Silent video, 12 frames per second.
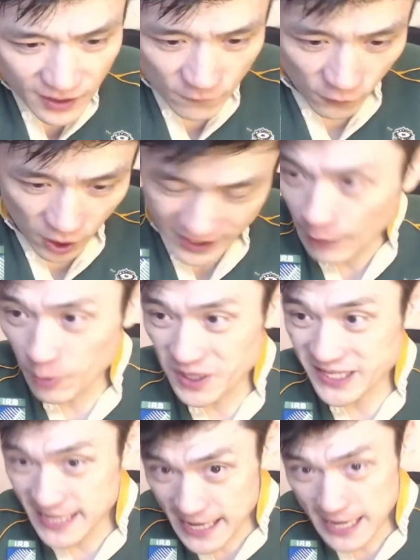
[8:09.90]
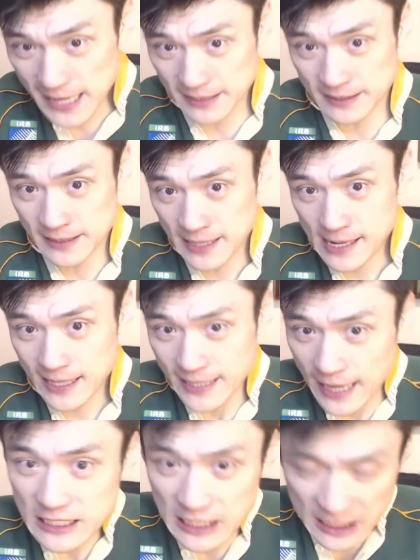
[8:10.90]
for a couple of years.
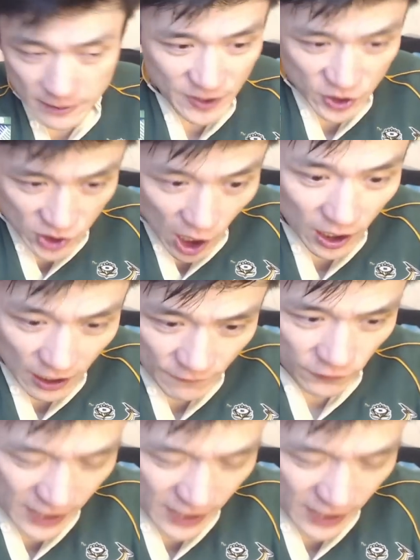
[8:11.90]
Yes, he's been sidelined for a